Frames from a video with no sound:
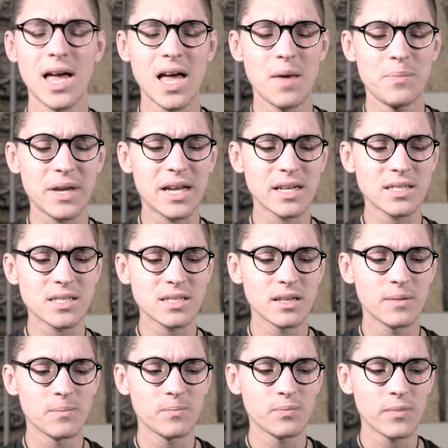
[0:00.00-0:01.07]

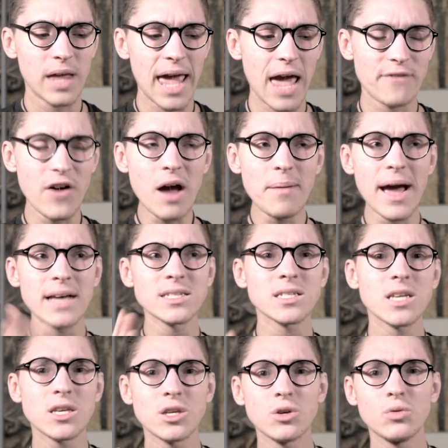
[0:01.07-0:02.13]
because if I'm
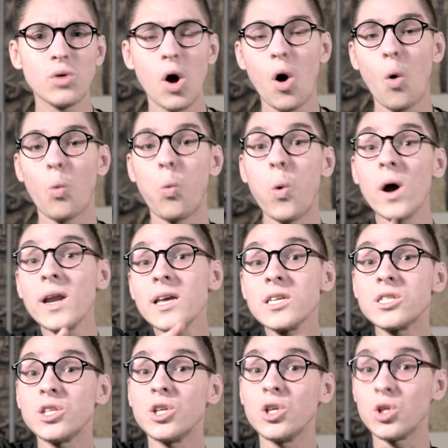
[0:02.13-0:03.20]
asking you, what
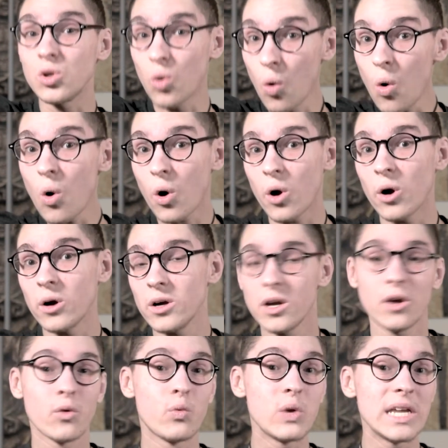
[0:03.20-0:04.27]
is
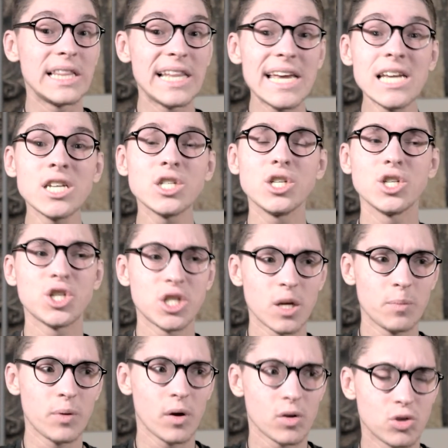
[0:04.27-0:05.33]
your
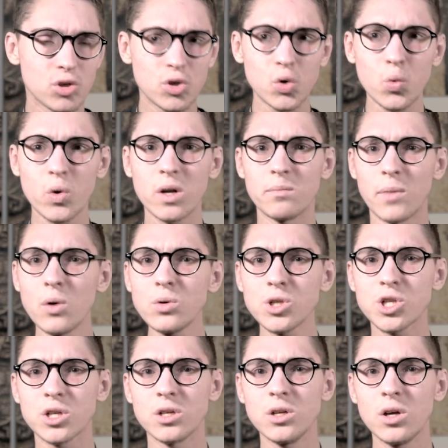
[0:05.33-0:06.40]
relationship to an
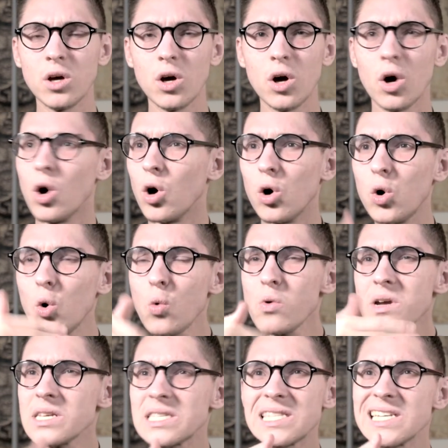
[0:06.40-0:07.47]
emotion? Who
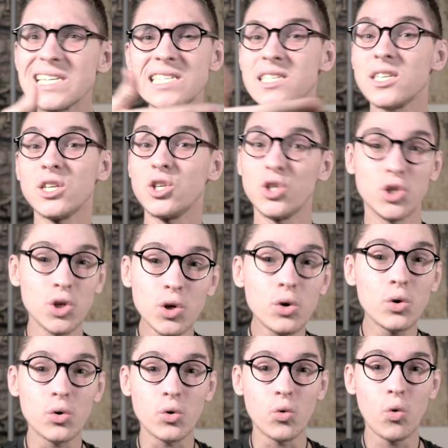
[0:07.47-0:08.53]
is this
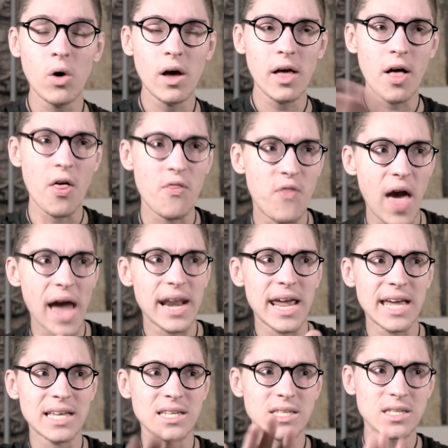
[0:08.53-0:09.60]
you that
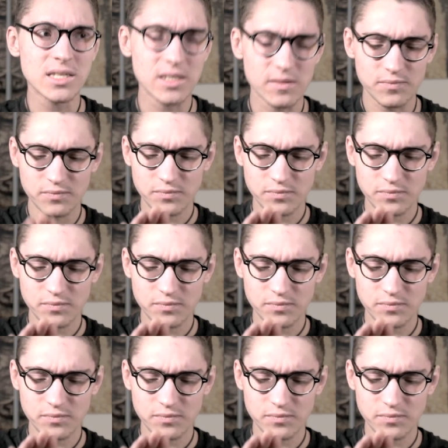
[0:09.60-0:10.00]
is